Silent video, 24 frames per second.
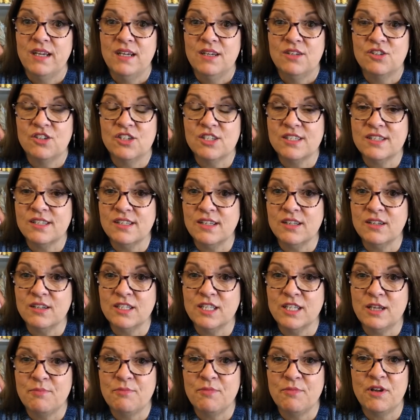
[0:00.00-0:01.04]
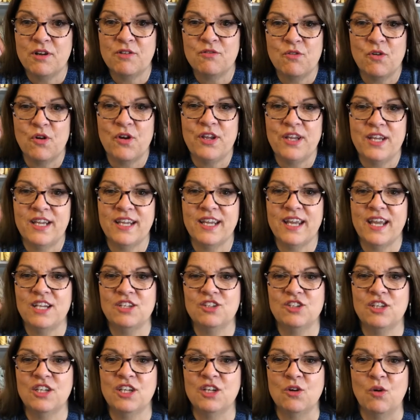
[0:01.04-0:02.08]
just a little tip there for you in case
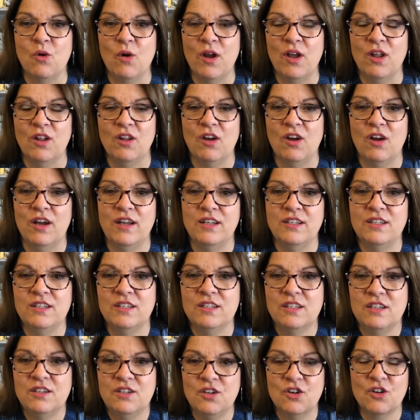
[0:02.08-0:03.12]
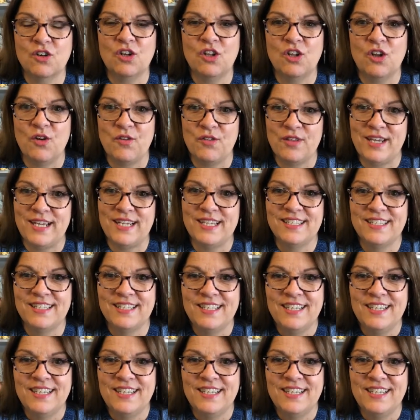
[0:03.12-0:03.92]
you get oil on your clothing.